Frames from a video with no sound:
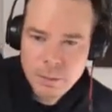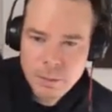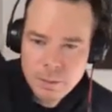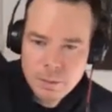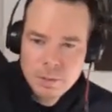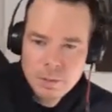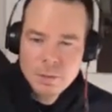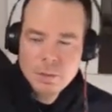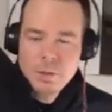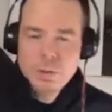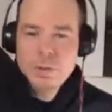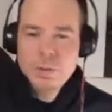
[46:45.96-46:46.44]

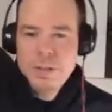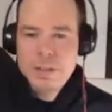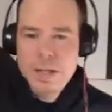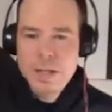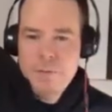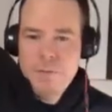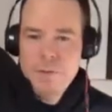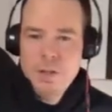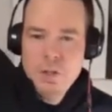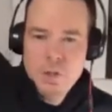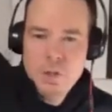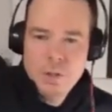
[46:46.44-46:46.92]
So the
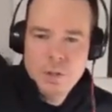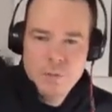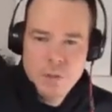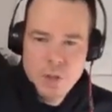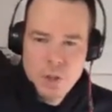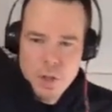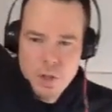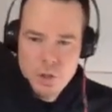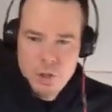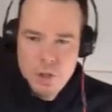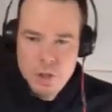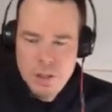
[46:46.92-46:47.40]
definition of a
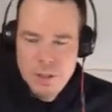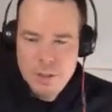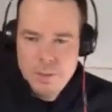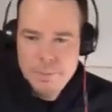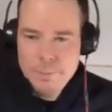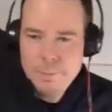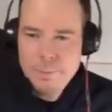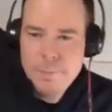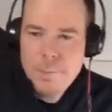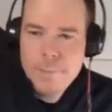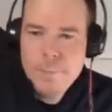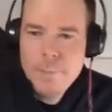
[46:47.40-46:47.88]
conjugate
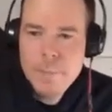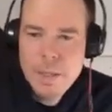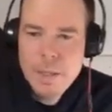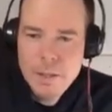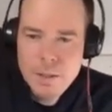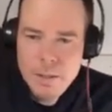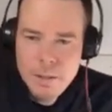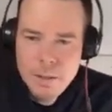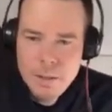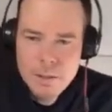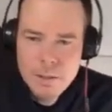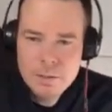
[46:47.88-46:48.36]

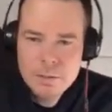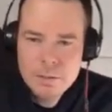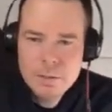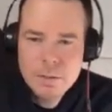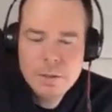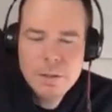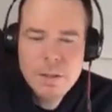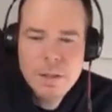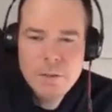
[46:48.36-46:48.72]
is